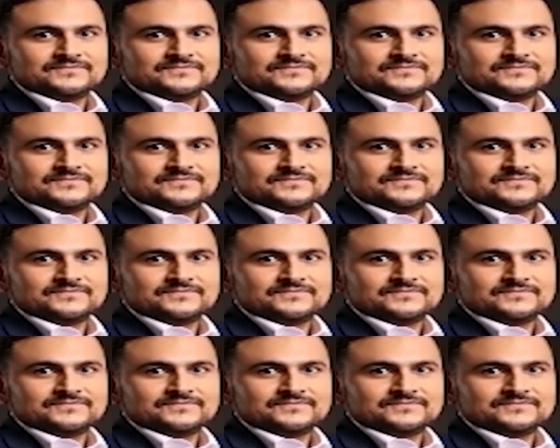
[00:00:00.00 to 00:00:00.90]

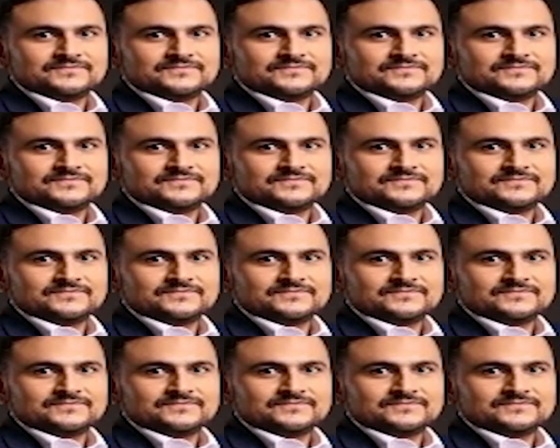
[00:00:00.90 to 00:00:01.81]

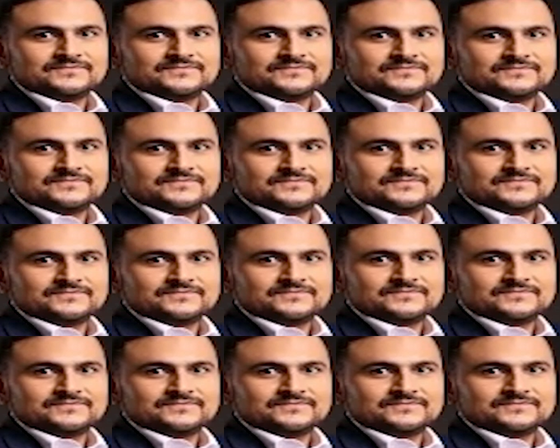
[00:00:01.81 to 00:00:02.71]

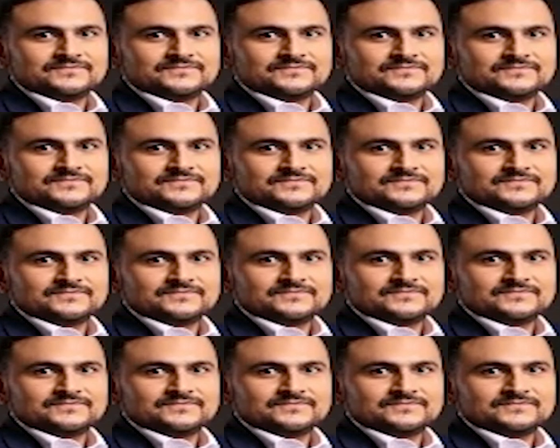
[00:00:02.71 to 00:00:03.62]

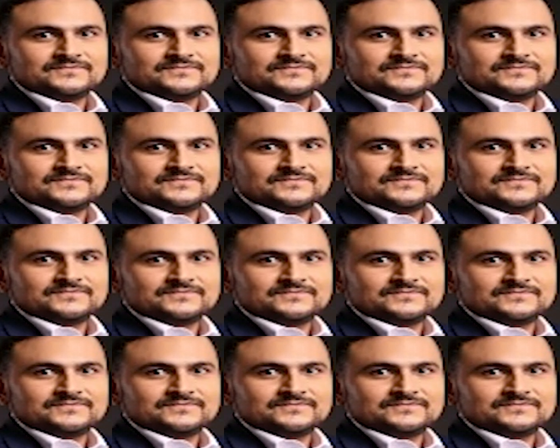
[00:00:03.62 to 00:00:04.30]
(not speaking)